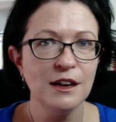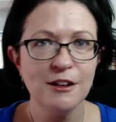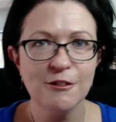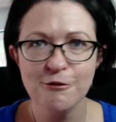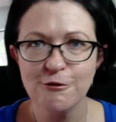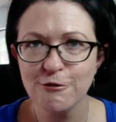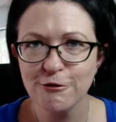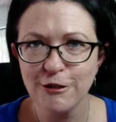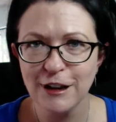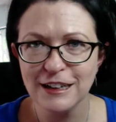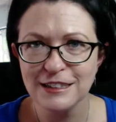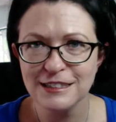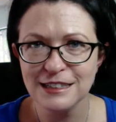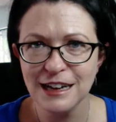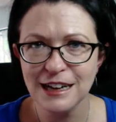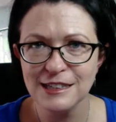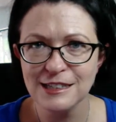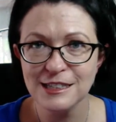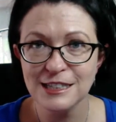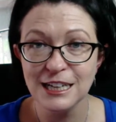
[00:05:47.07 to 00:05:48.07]

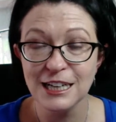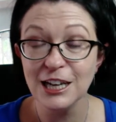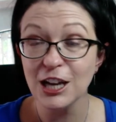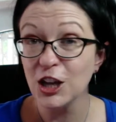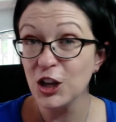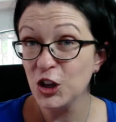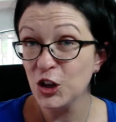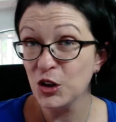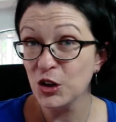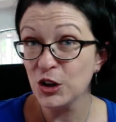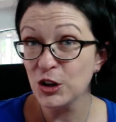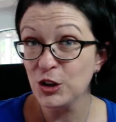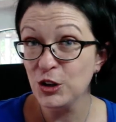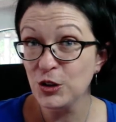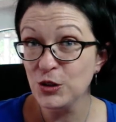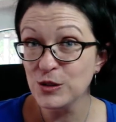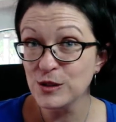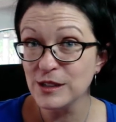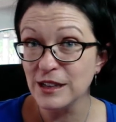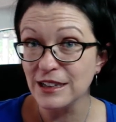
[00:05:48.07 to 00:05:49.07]
Fantastic, you can
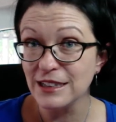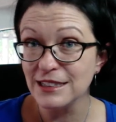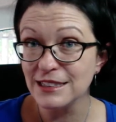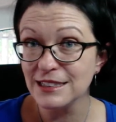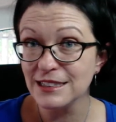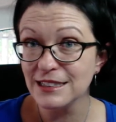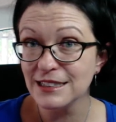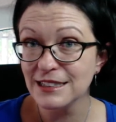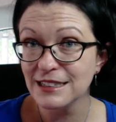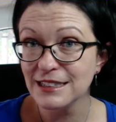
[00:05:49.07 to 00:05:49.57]
use it.